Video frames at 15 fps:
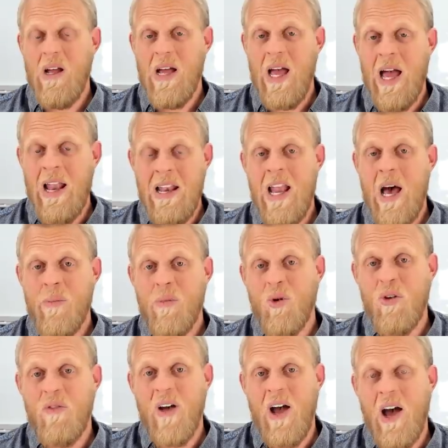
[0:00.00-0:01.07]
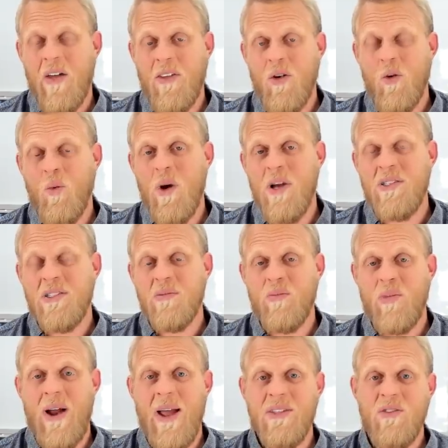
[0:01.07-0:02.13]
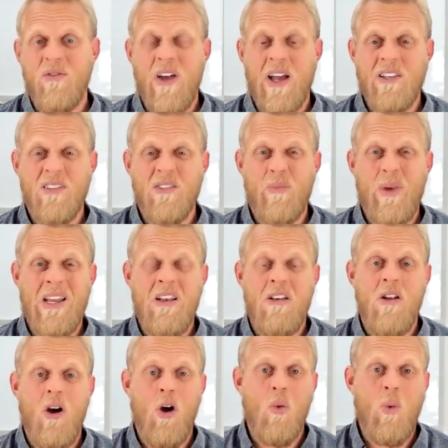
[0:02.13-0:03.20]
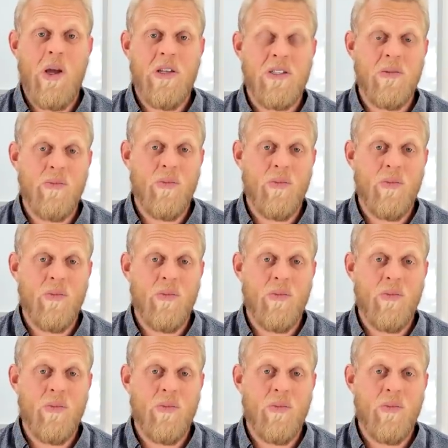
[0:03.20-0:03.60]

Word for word: a number of other Western brands. In fact, there's been no Western